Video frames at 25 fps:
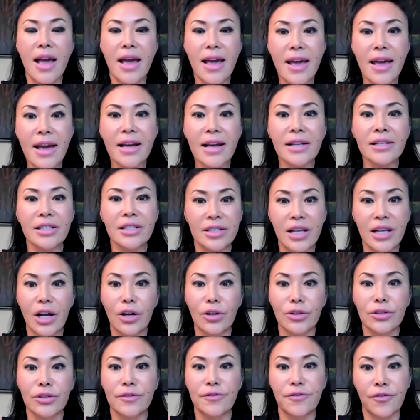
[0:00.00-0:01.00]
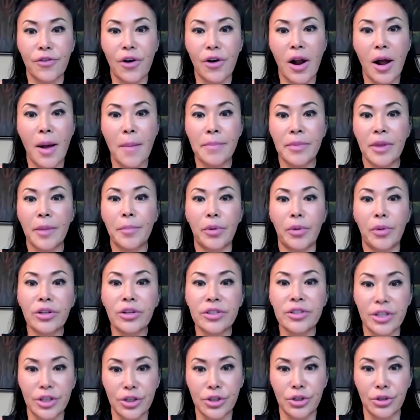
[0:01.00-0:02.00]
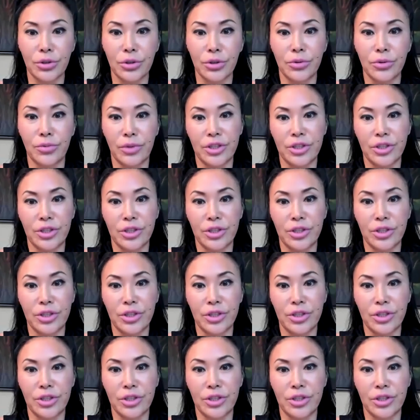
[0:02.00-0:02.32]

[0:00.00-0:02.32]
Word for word: and cells from the birth tissue,